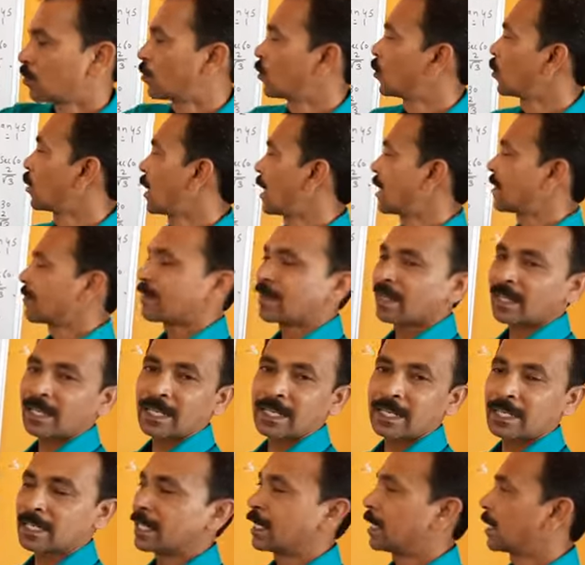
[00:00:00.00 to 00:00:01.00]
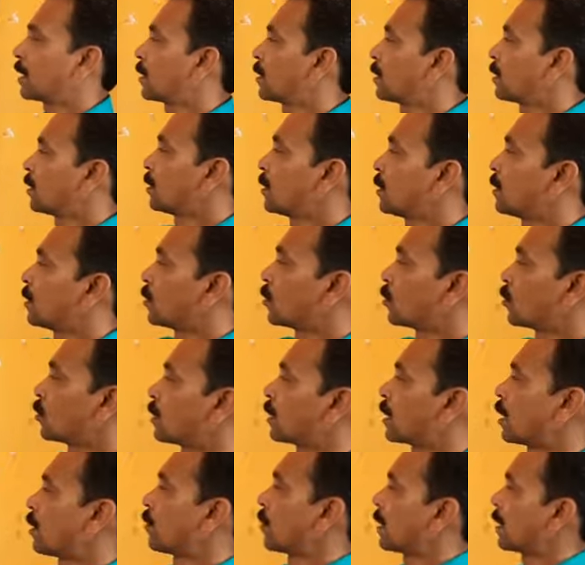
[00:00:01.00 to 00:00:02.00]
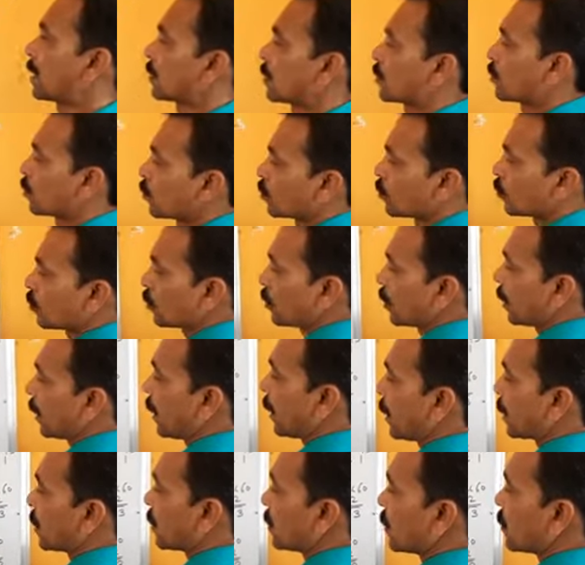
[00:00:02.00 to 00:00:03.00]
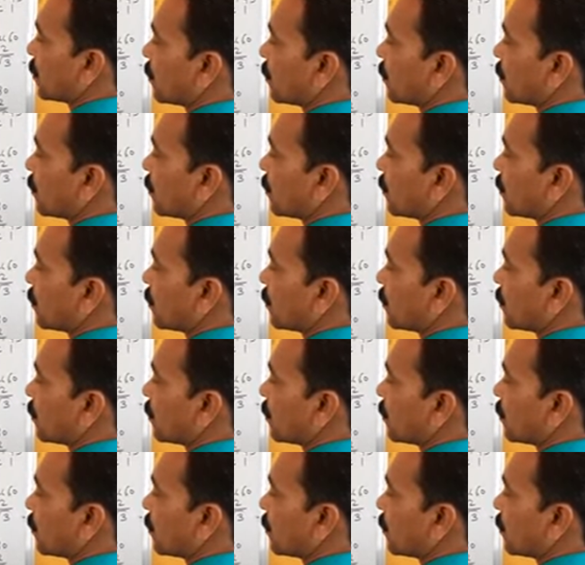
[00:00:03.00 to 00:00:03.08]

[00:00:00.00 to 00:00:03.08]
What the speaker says: 4 I have taken here. Root 3 plus 2 root 3 is